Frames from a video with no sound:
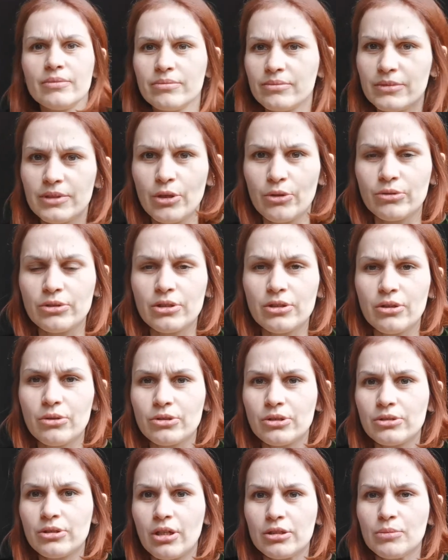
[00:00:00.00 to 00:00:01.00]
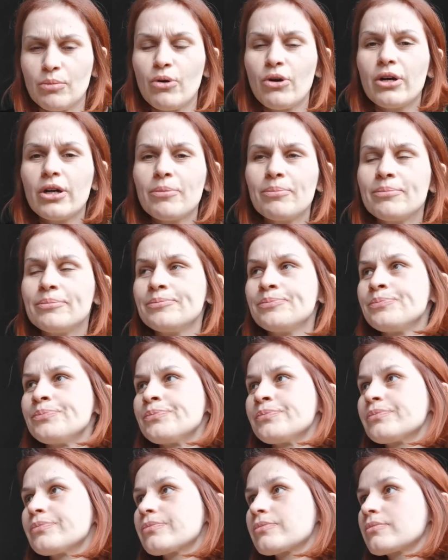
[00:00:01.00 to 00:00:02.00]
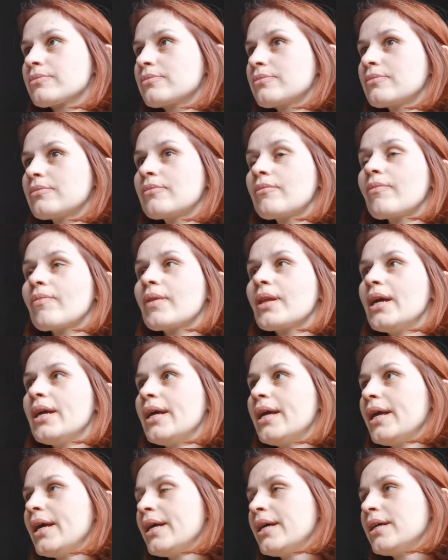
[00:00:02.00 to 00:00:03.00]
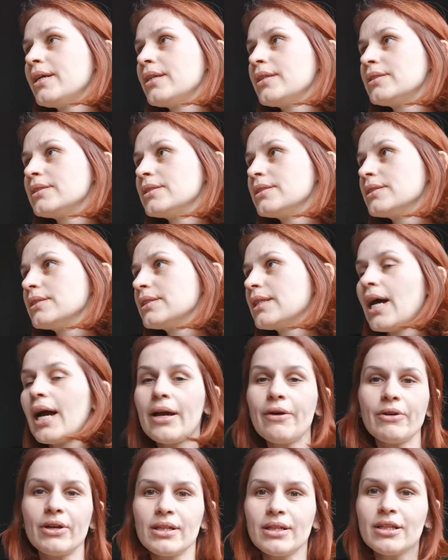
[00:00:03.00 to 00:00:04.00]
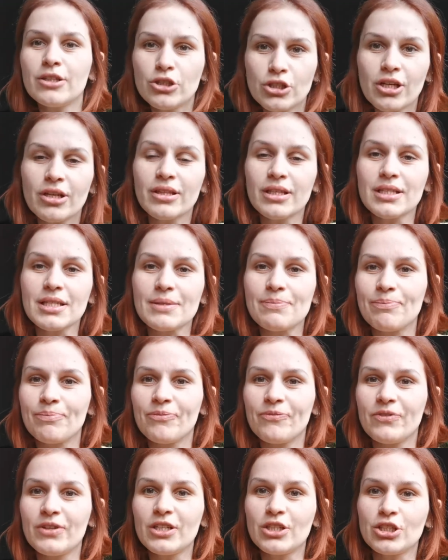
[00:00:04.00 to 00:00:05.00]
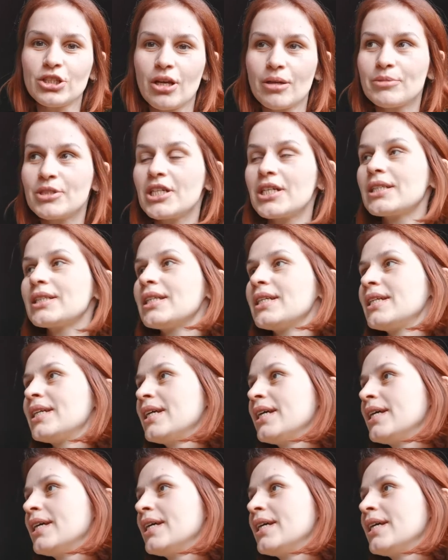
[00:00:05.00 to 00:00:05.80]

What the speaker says: no not more. And I really enjoyed this finished object.